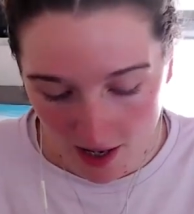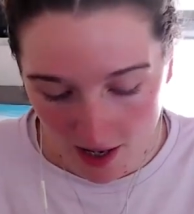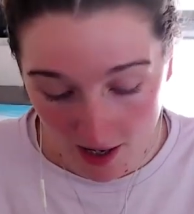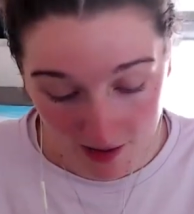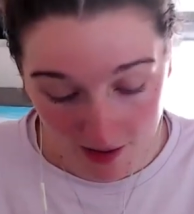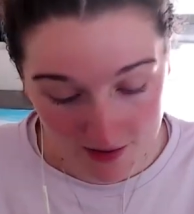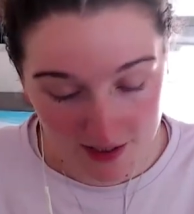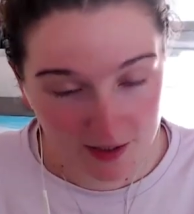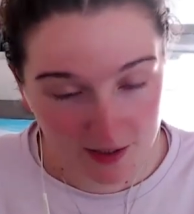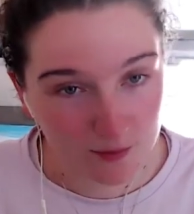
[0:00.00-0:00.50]

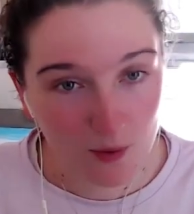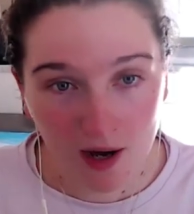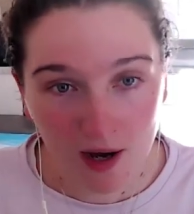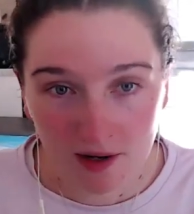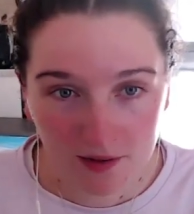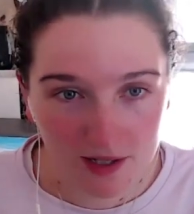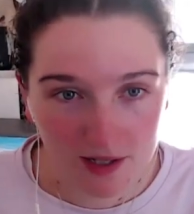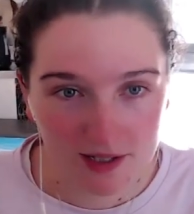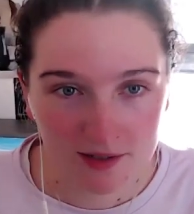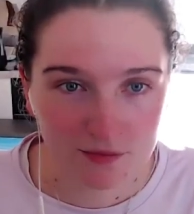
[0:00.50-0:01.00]
And I was like,
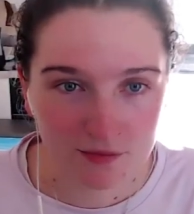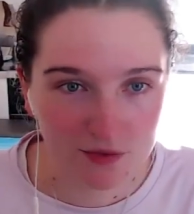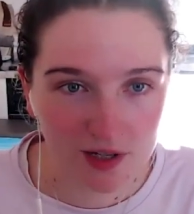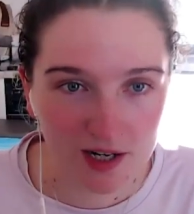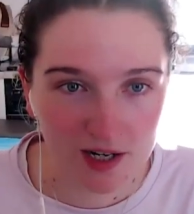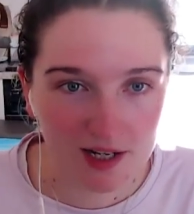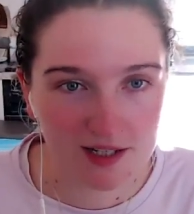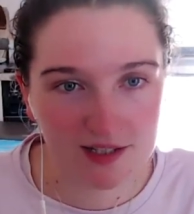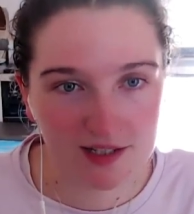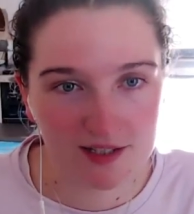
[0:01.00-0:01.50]
wow, I didn't
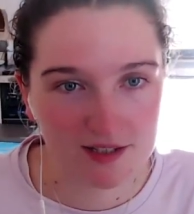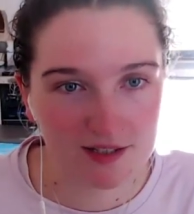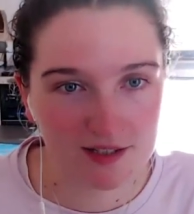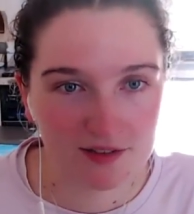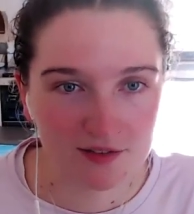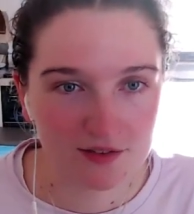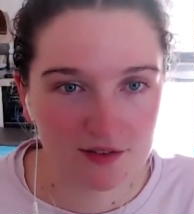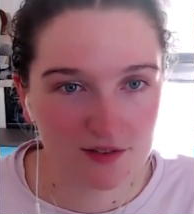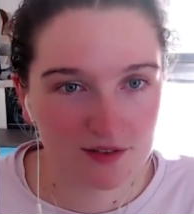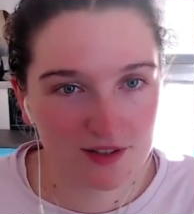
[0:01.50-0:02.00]
realize
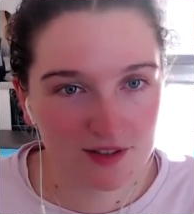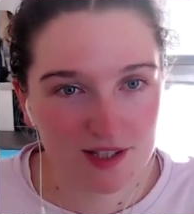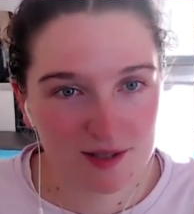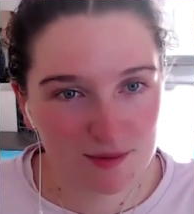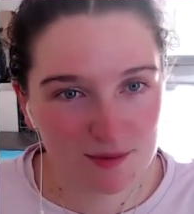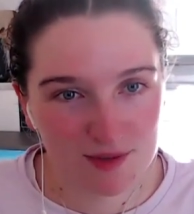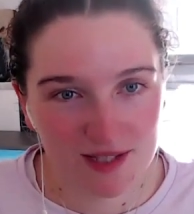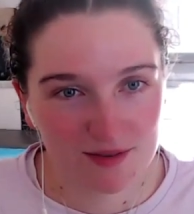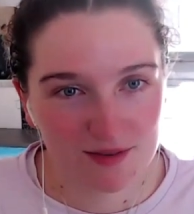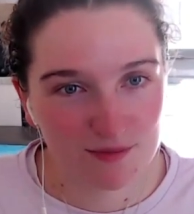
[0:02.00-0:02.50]

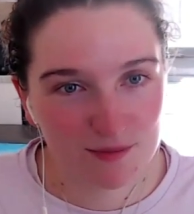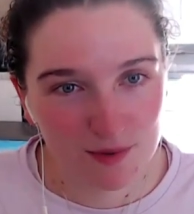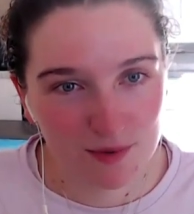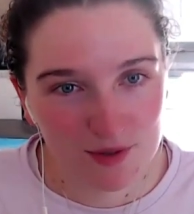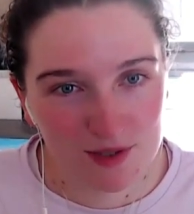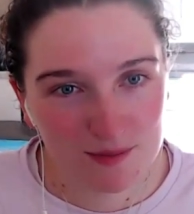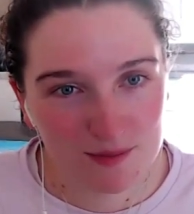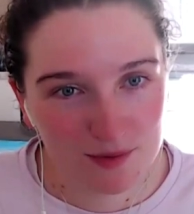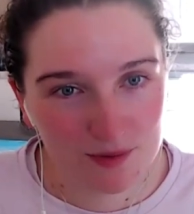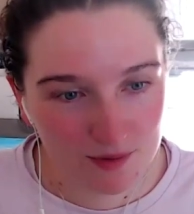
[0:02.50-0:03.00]
this was even
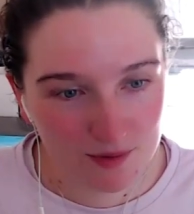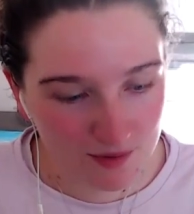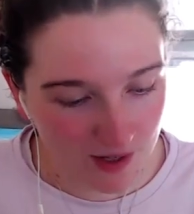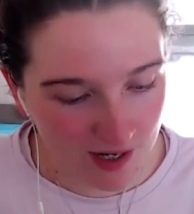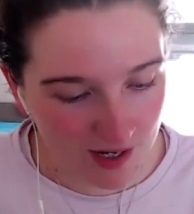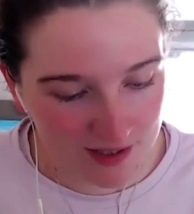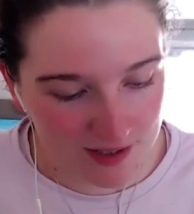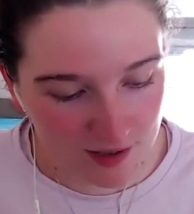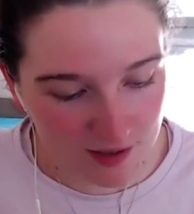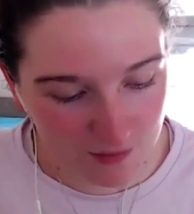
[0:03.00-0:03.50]
possible.
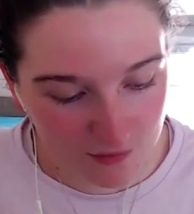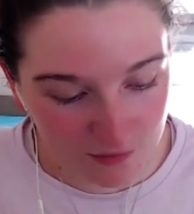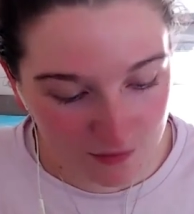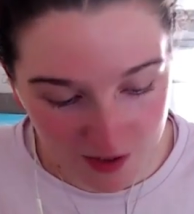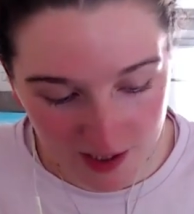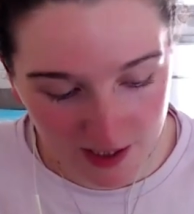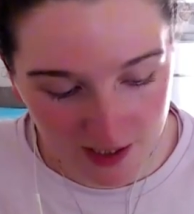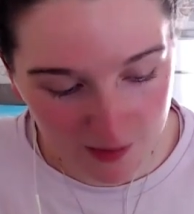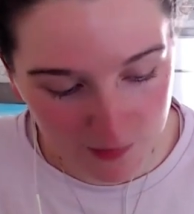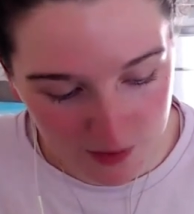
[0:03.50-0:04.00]
And so
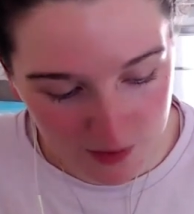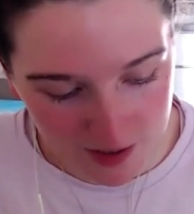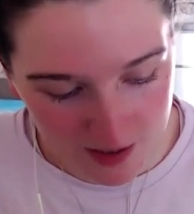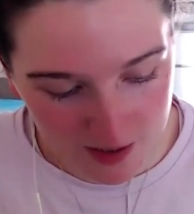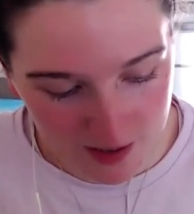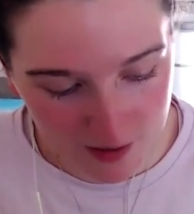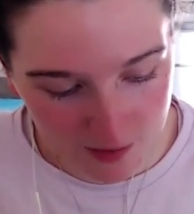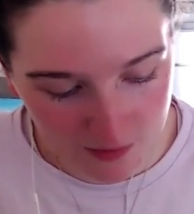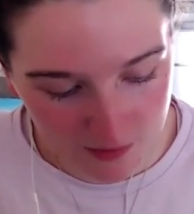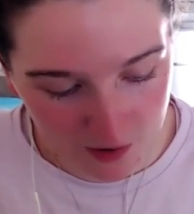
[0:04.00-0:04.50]
really it was
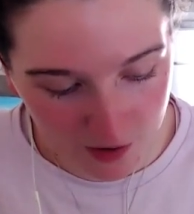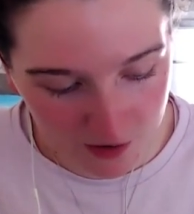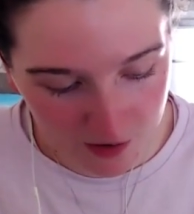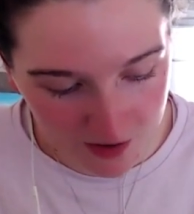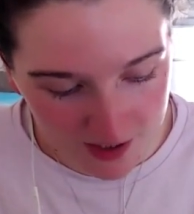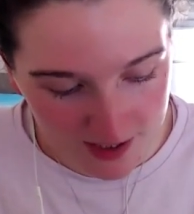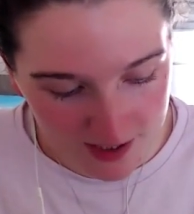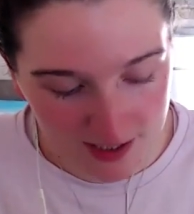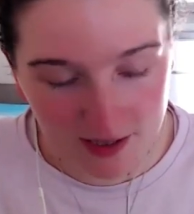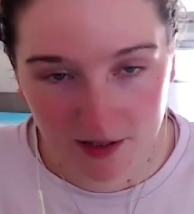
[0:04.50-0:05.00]
the sort of
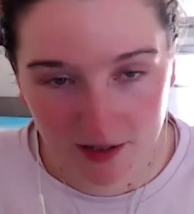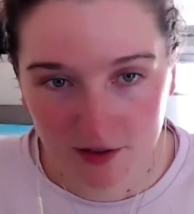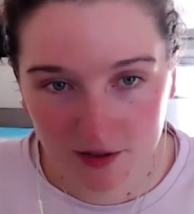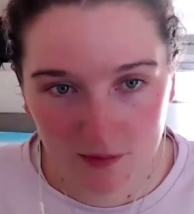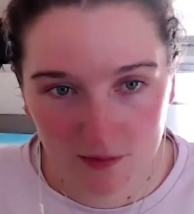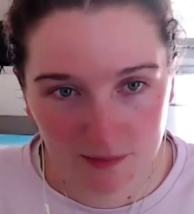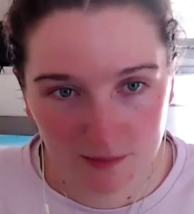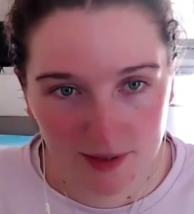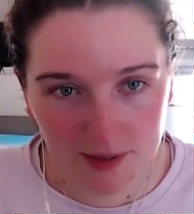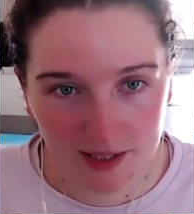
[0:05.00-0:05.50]
curiosity that
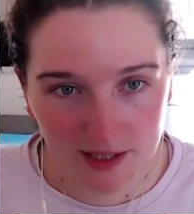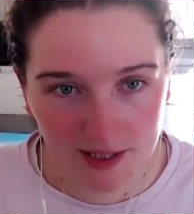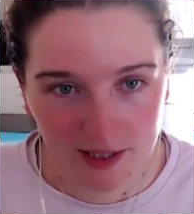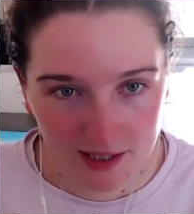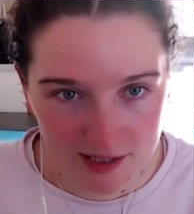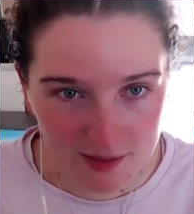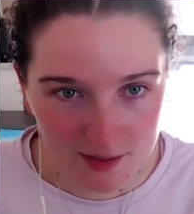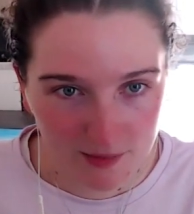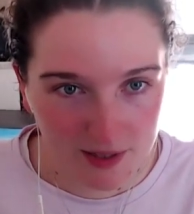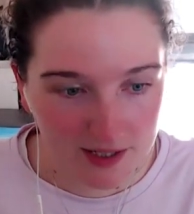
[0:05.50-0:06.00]
got me
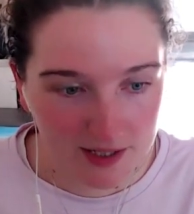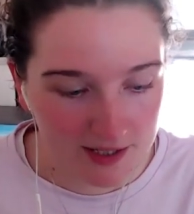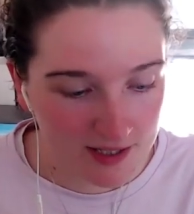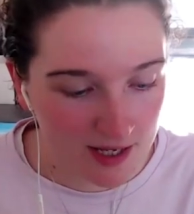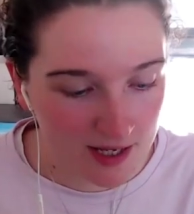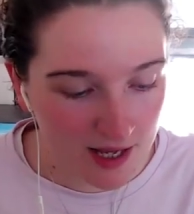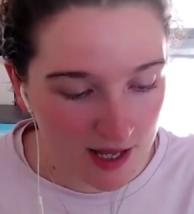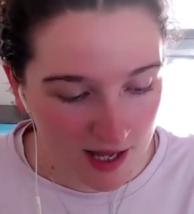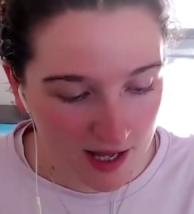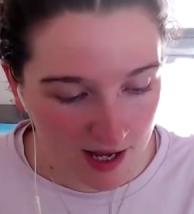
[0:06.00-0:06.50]
into it
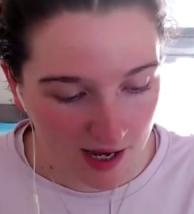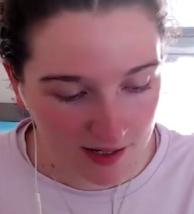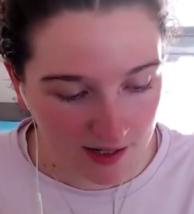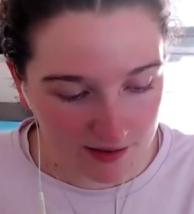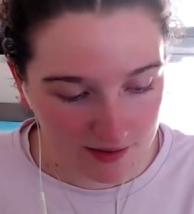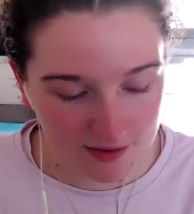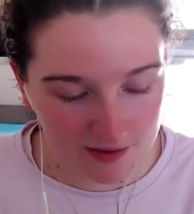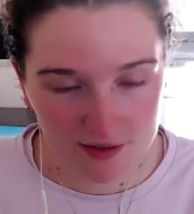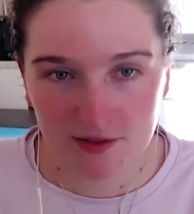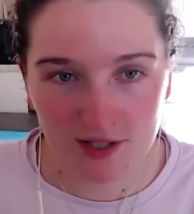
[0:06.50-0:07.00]

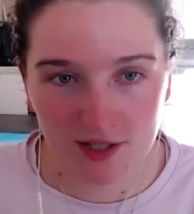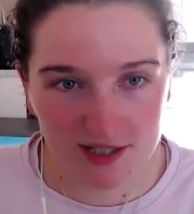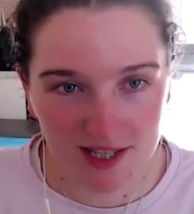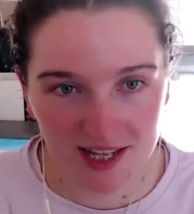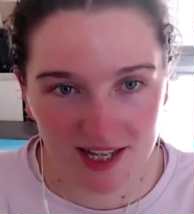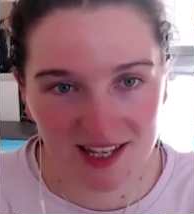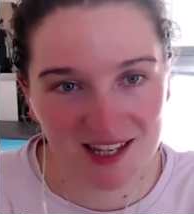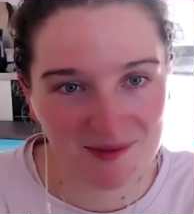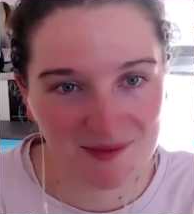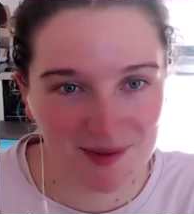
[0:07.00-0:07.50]
and has
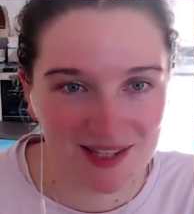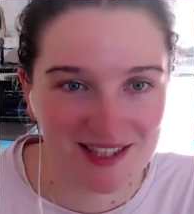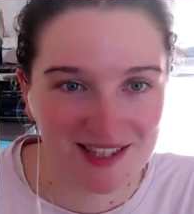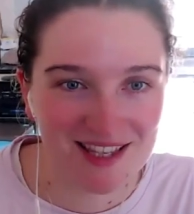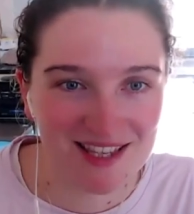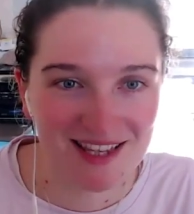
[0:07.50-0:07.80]
taken me